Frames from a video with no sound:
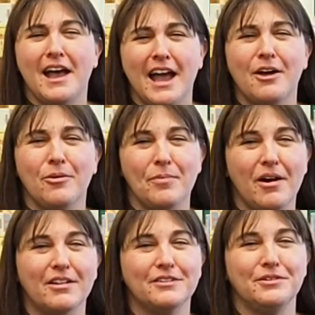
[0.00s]
I hope
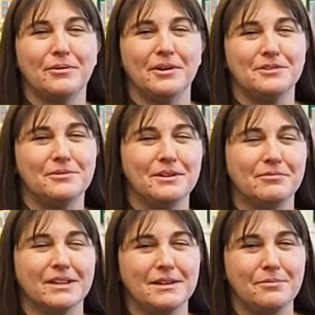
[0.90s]
all of you are doing
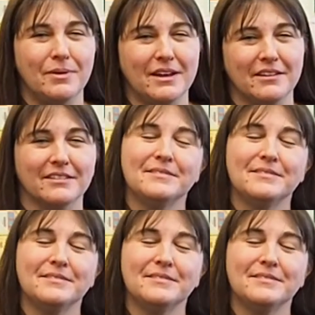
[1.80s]
really well.